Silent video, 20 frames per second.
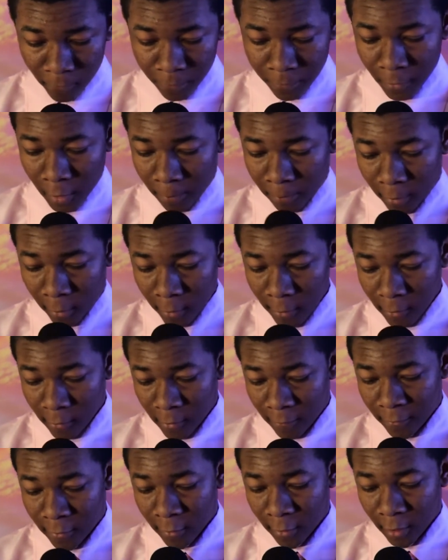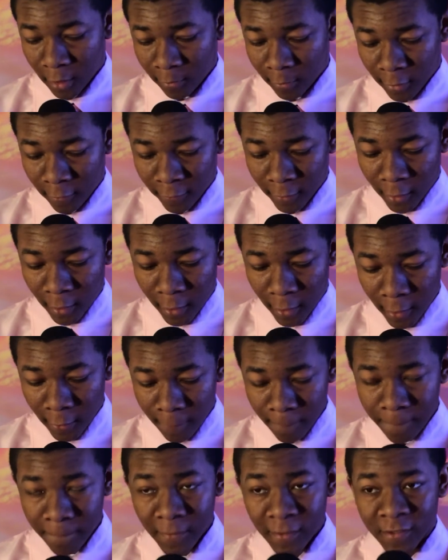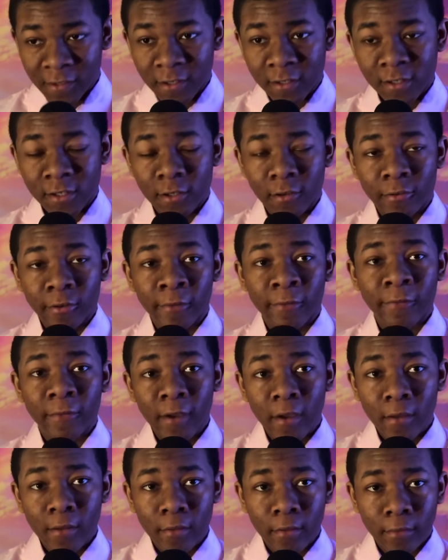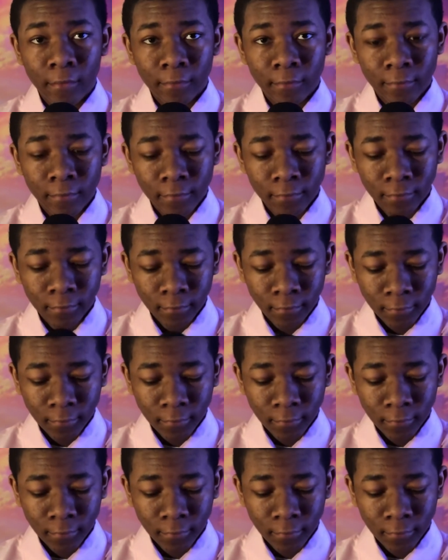A part of the armor of God is the shield of faith. Mm-hmm.